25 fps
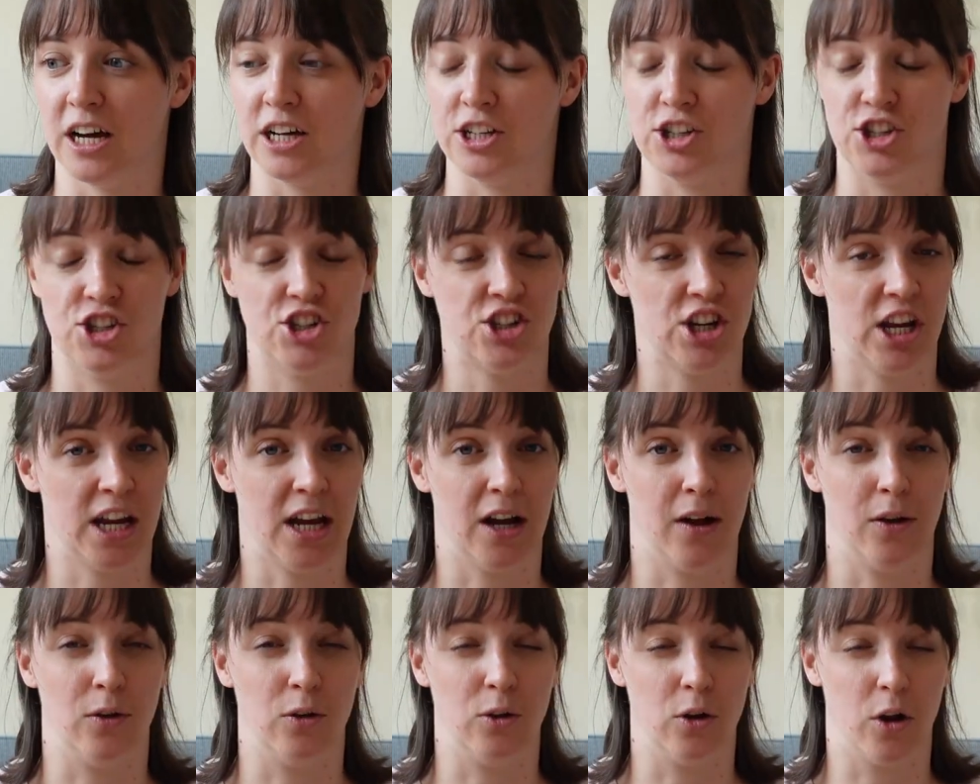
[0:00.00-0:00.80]

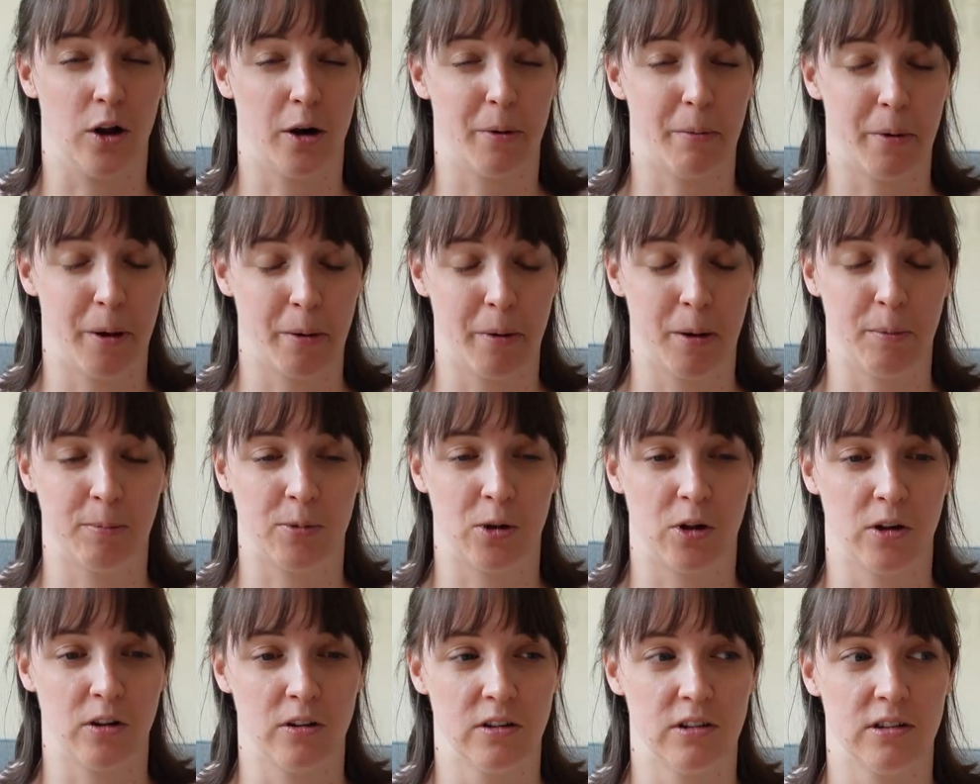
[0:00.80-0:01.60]
share a lot about my
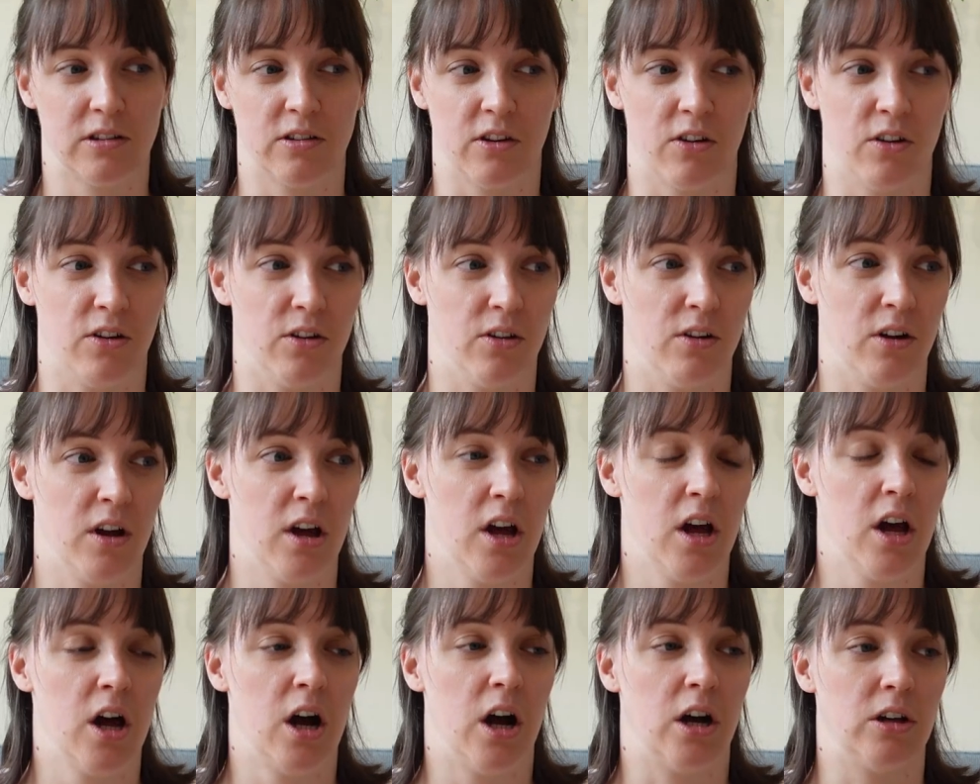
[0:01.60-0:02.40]
plants. So
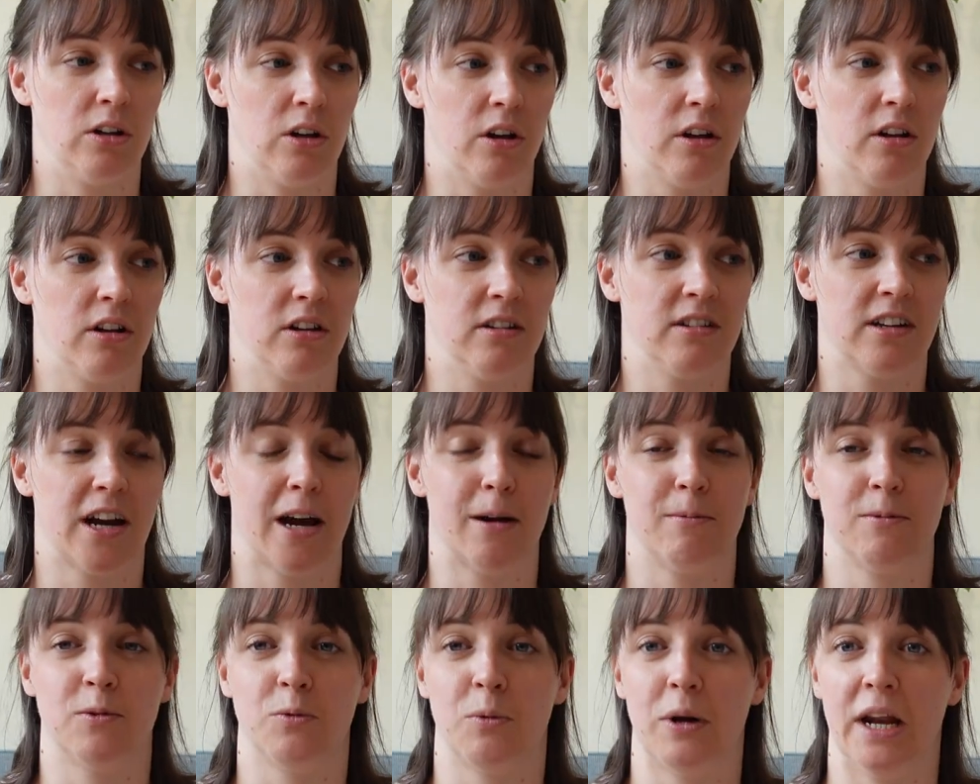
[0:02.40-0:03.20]
a lot of the
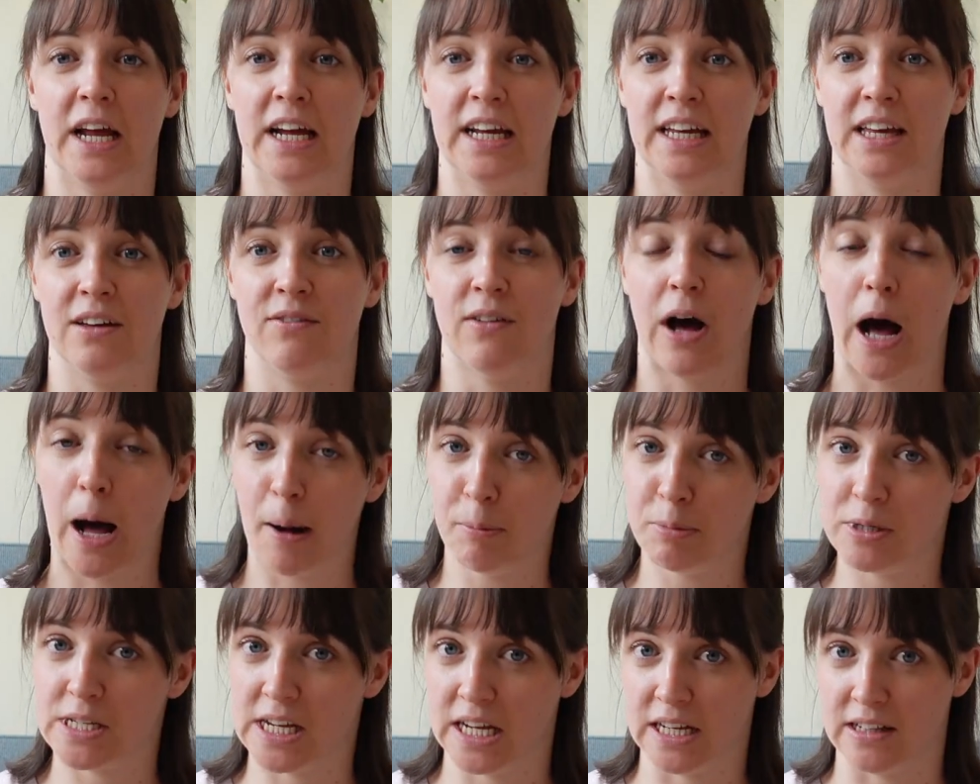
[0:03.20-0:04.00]
times when I give
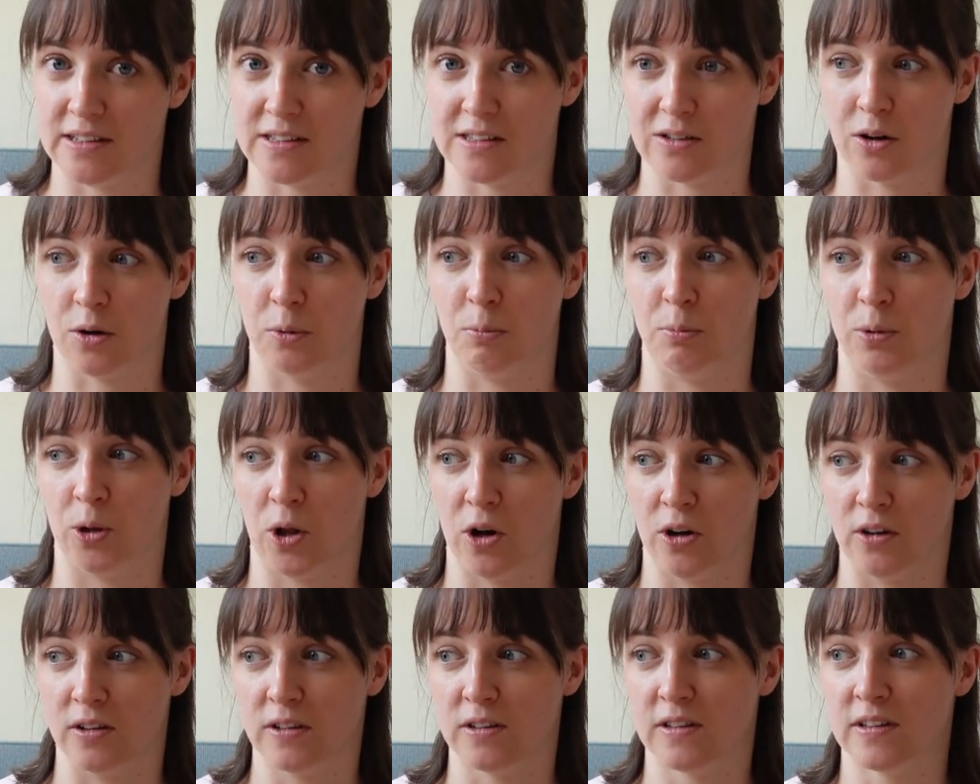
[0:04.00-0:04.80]
updates on
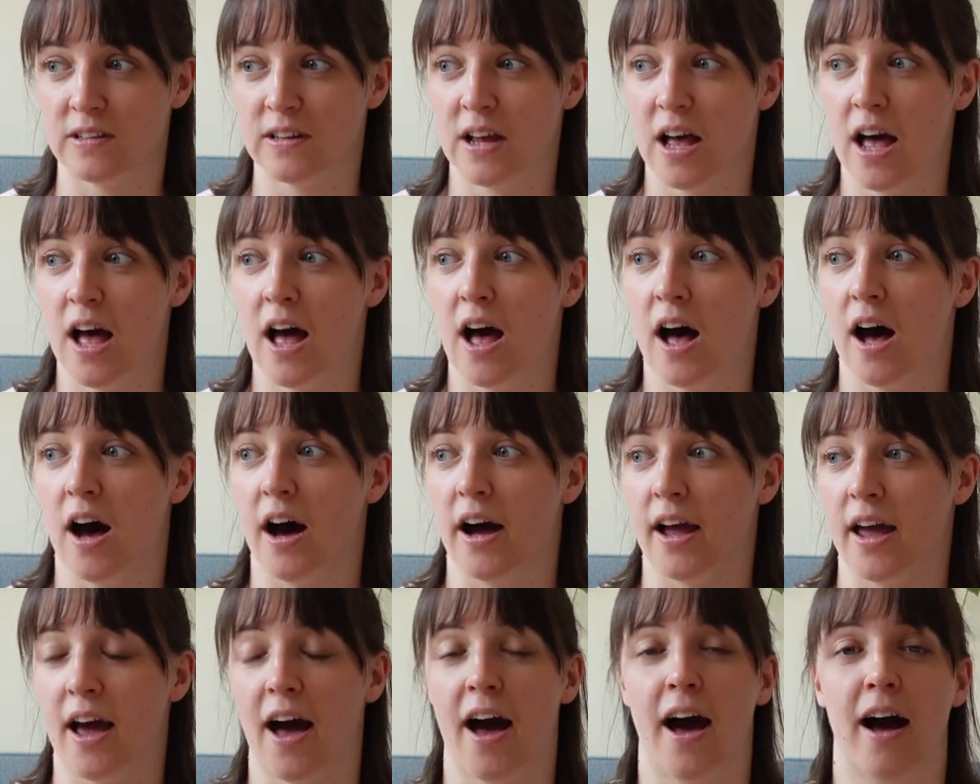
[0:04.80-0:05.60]
plants,
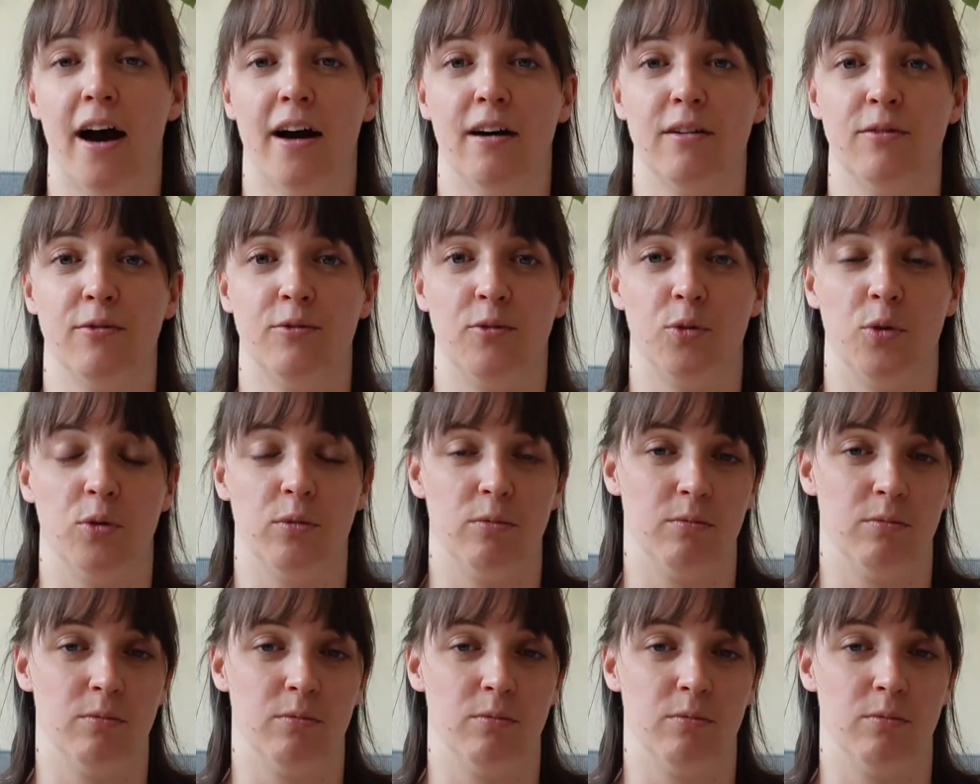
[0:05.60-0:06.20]
I have